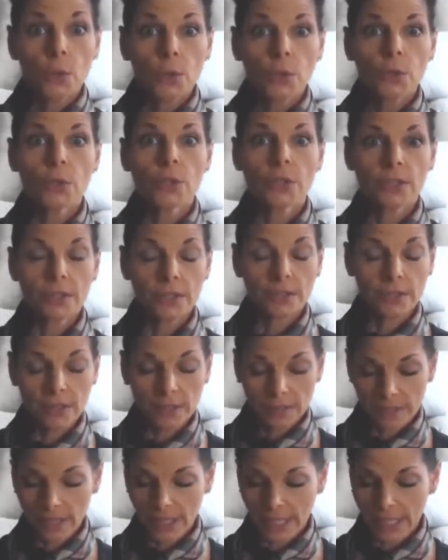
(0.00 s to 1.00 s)

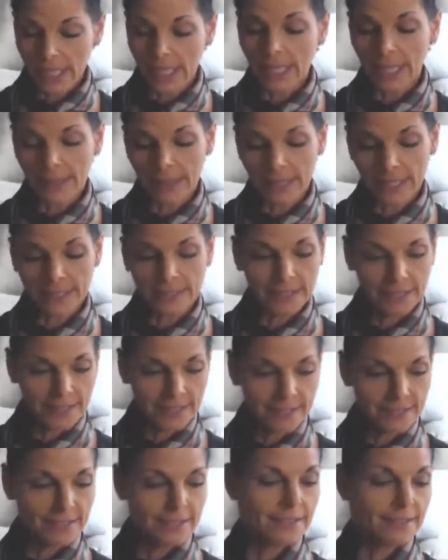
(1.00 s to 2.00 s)
The key, I think, to
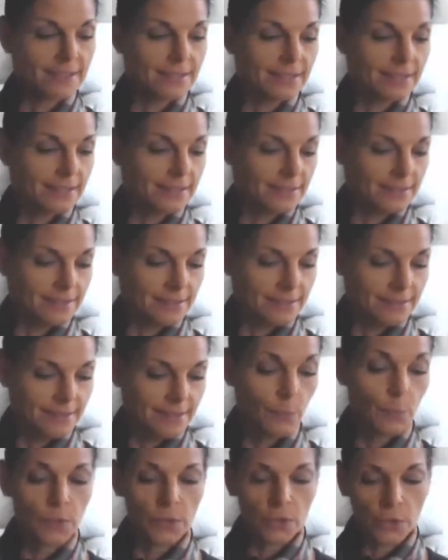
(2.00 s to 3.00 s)
this is,
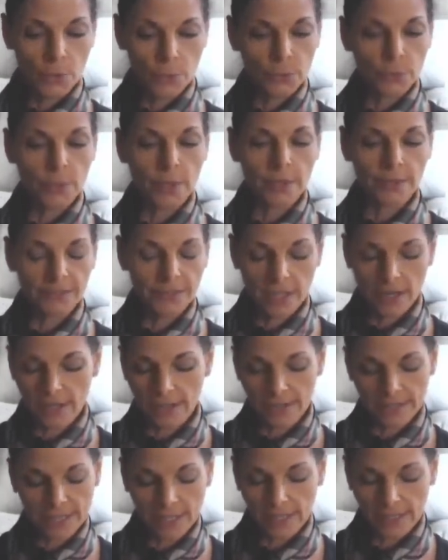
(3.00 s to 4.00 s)
and we'll go through all the
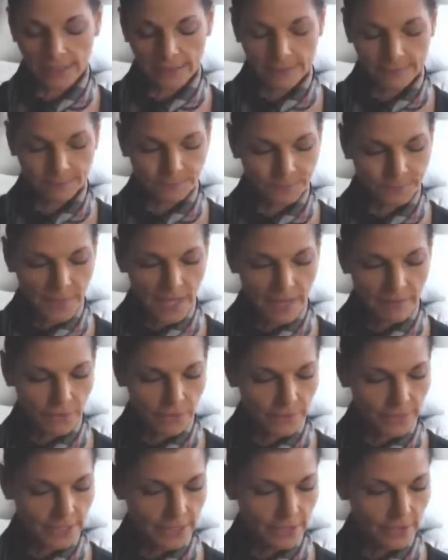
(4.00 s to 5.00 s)
cards. I haven't
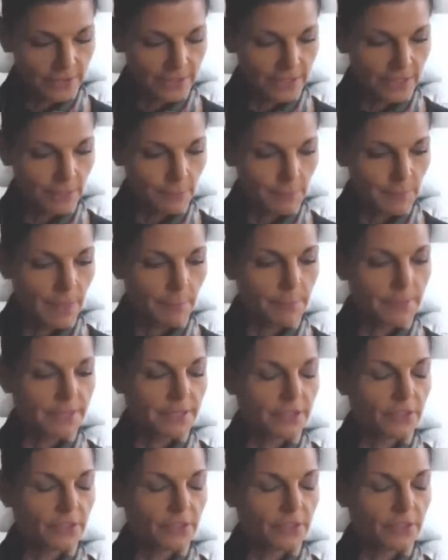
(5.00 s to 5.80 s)
really looked at them yet, but